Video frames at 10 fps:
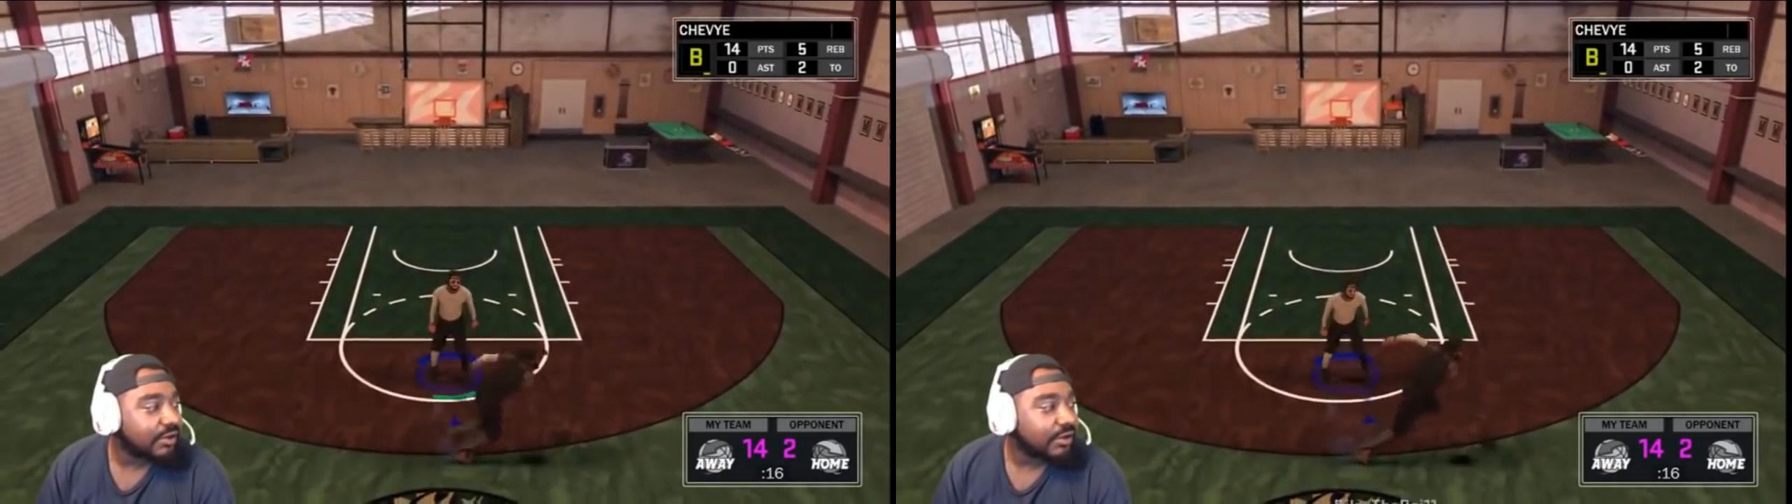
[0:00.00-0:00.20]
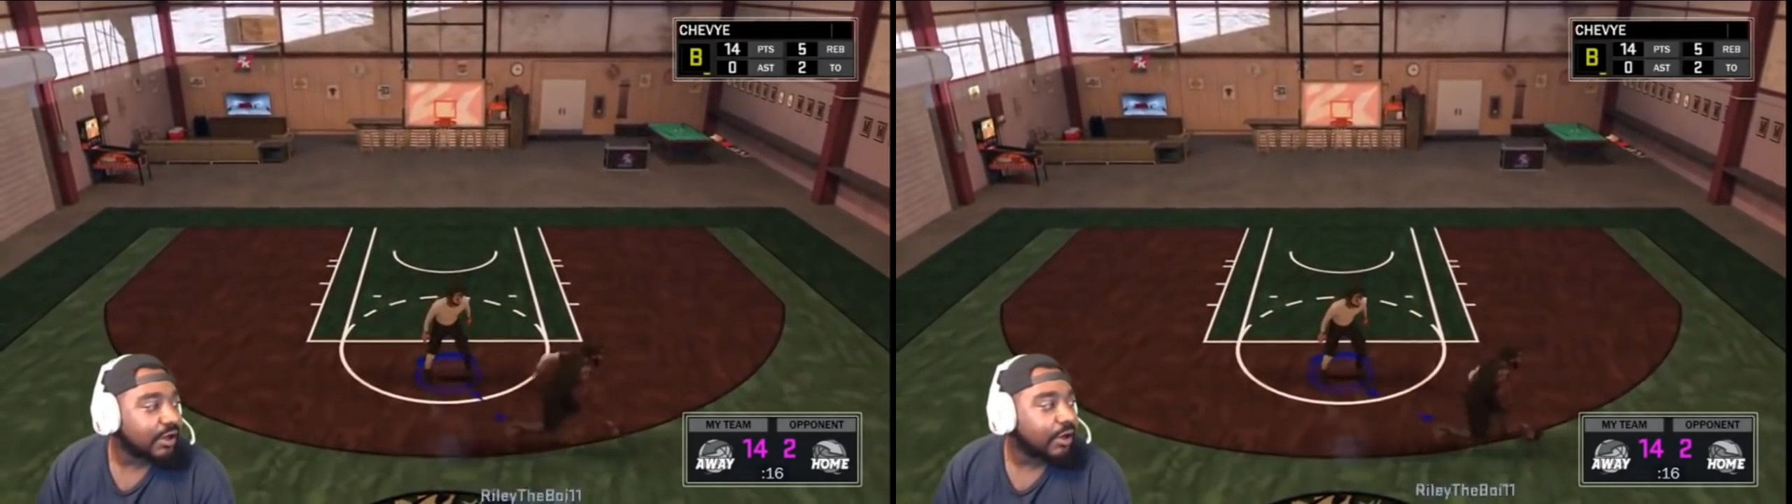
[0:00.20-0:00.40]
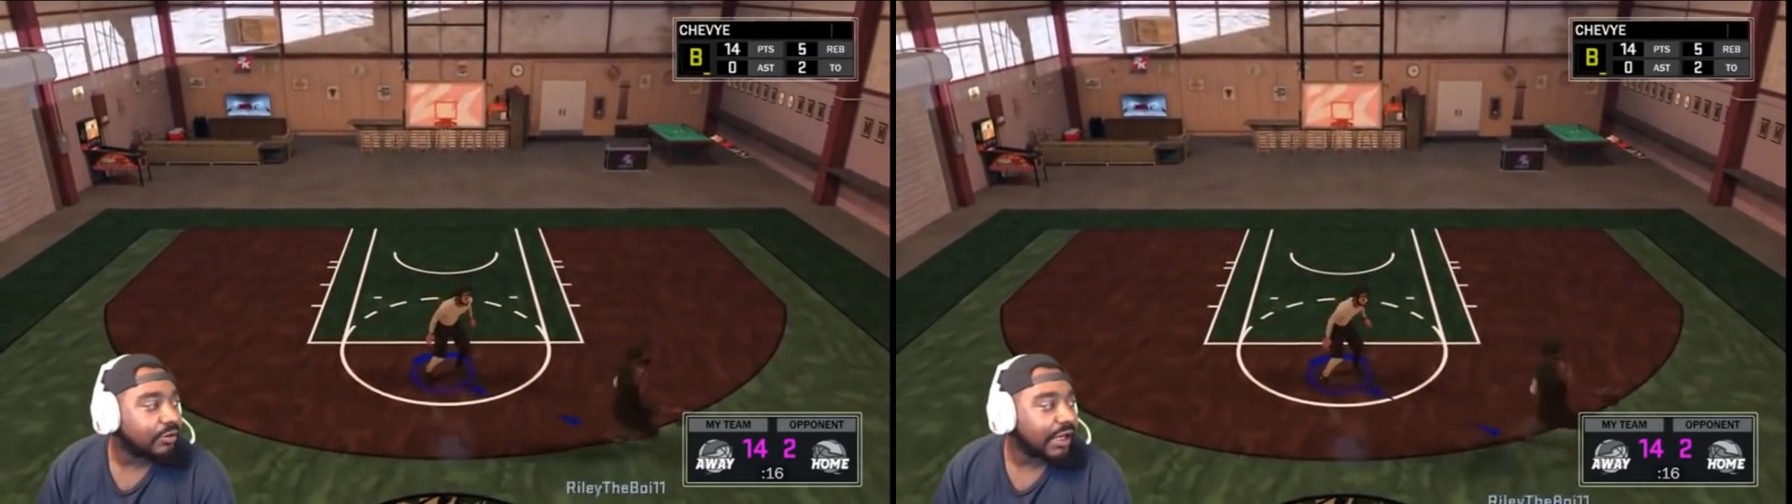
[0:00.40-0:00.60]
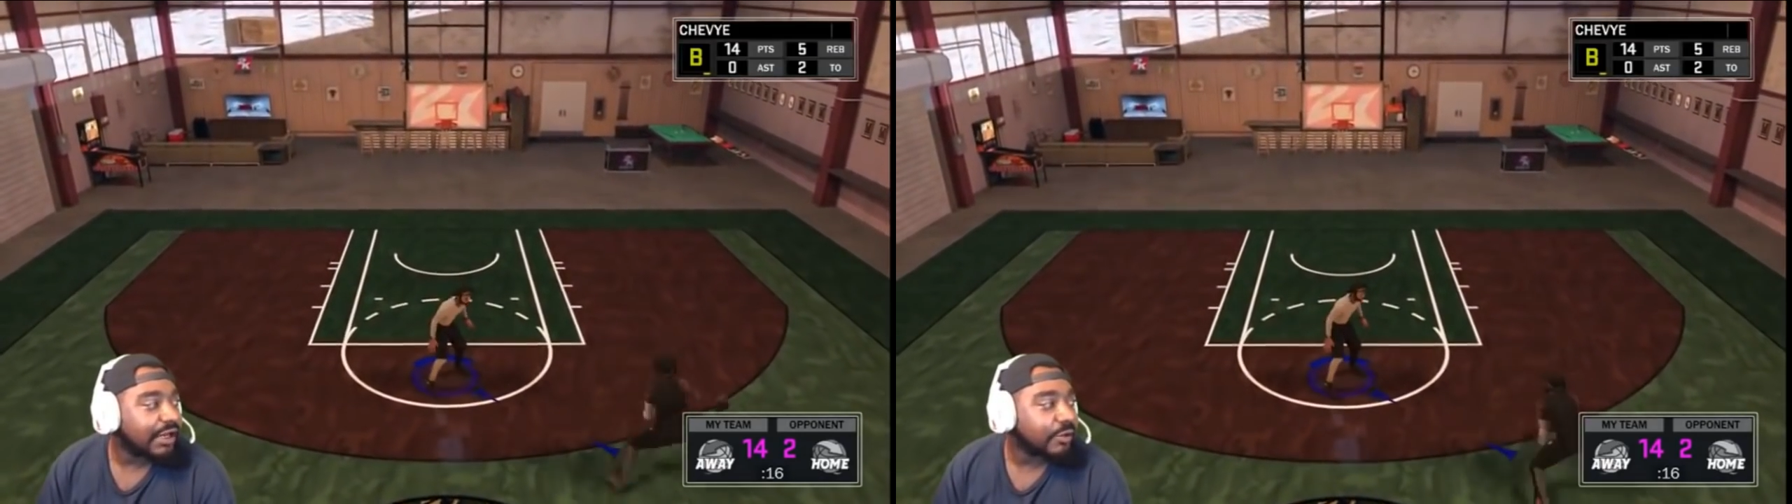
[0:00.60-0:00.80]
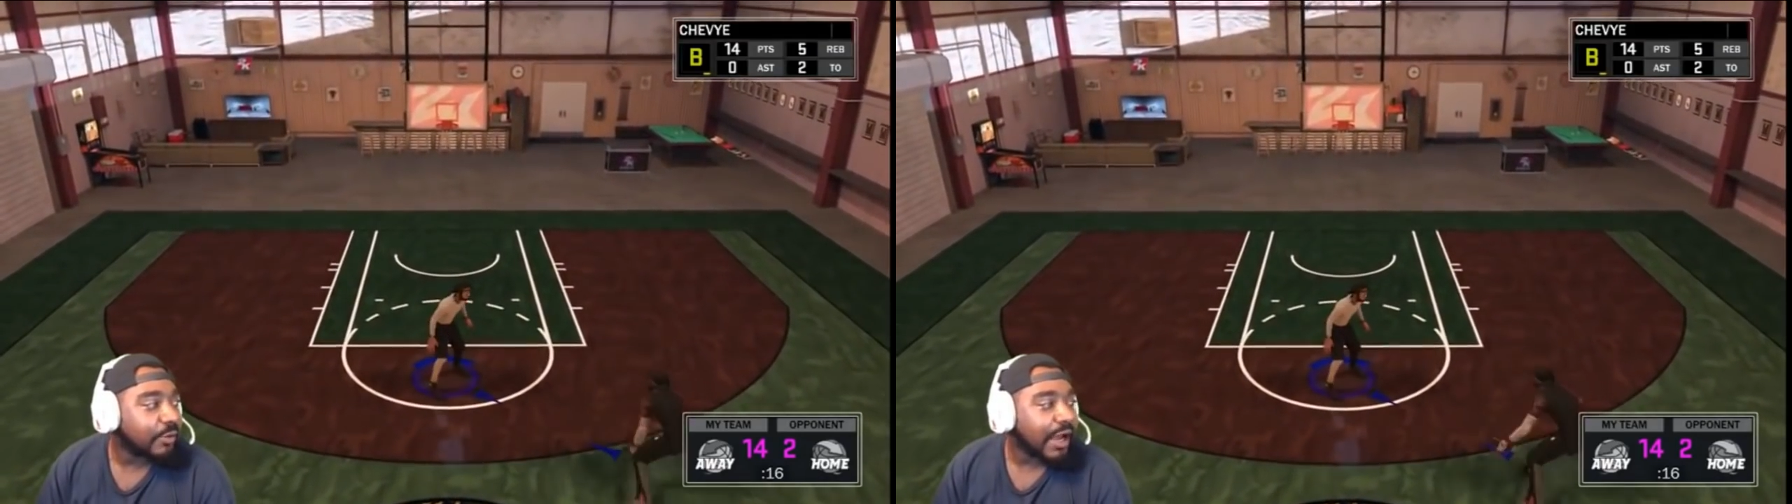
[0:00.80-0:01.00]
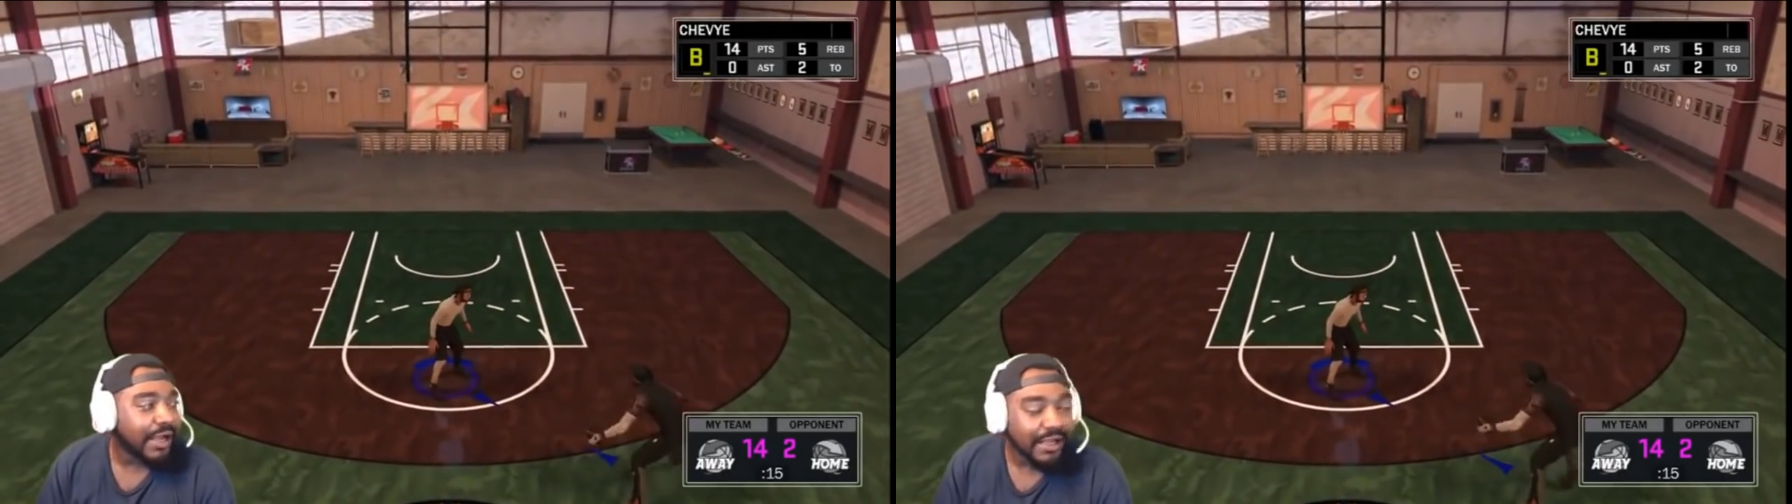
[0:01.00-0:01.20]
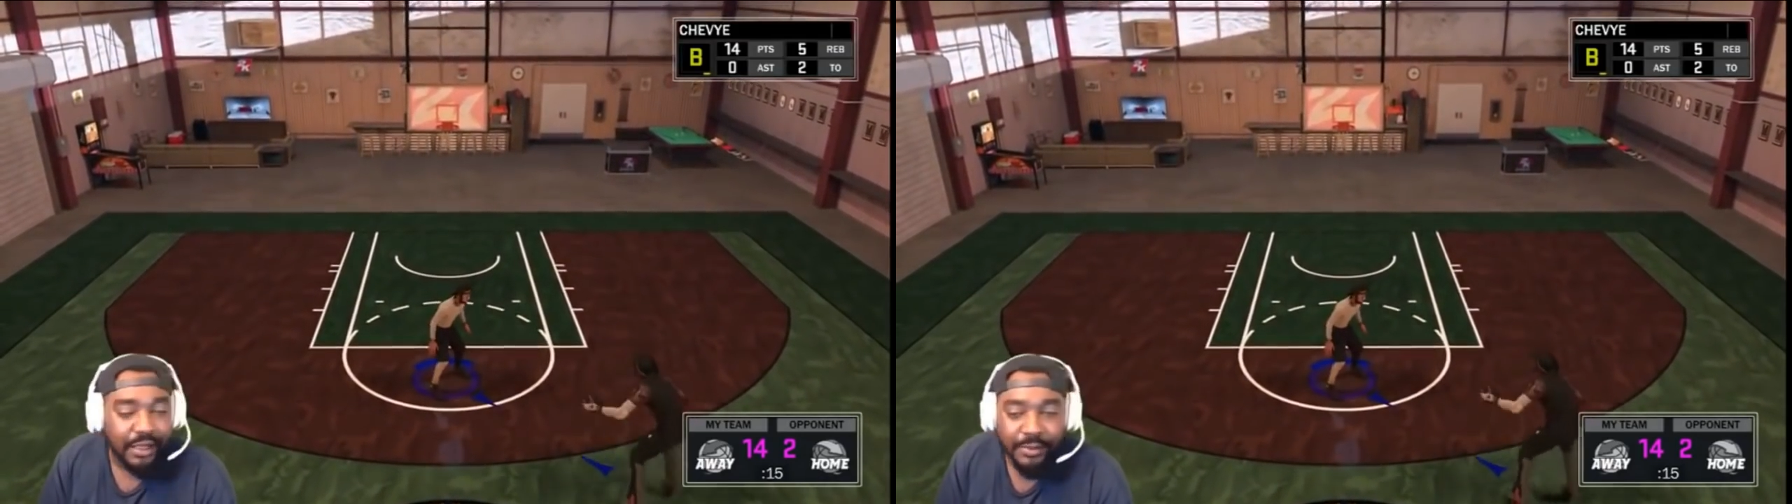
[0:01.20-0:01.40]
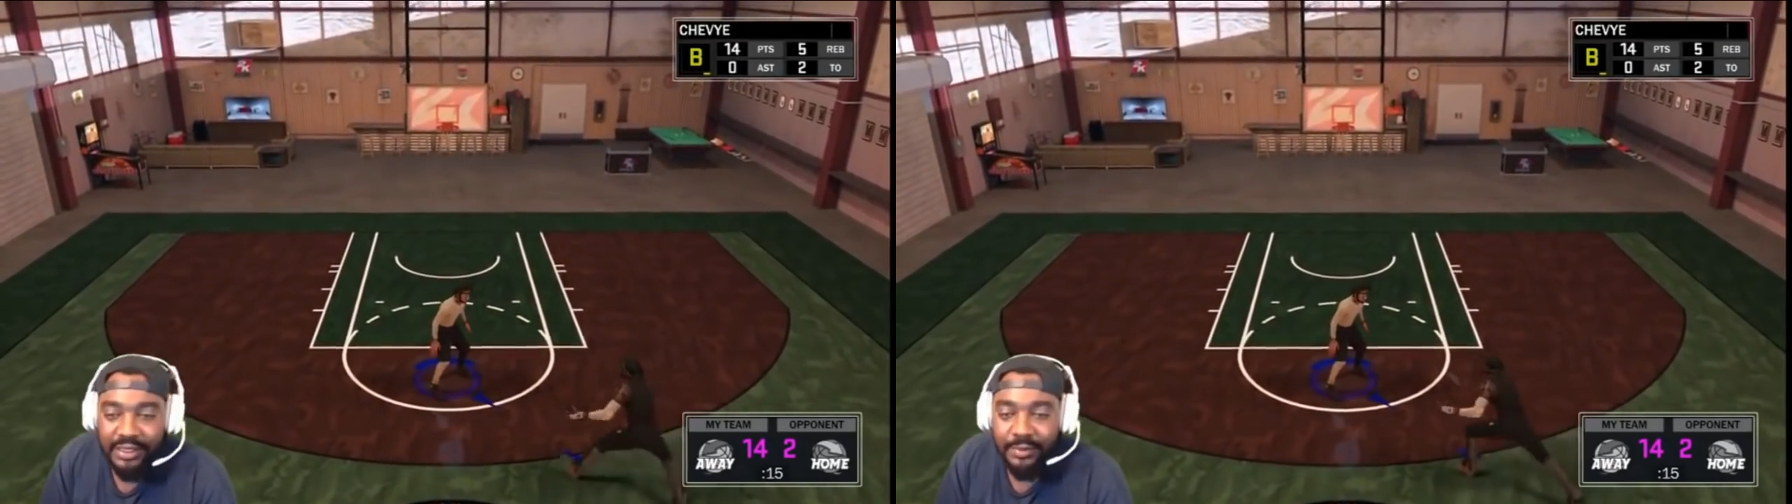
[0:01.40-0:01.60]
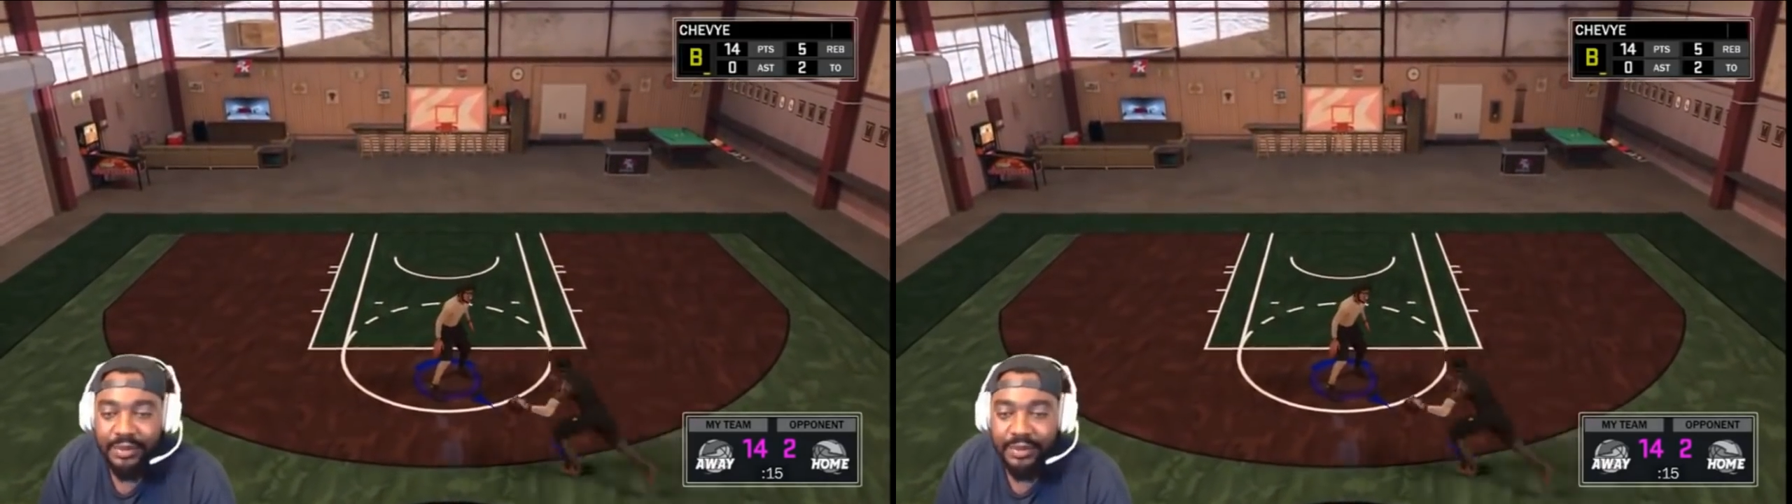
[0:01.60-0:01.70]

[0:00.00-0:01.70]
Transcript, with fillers: Oh, that's why I kept skipping.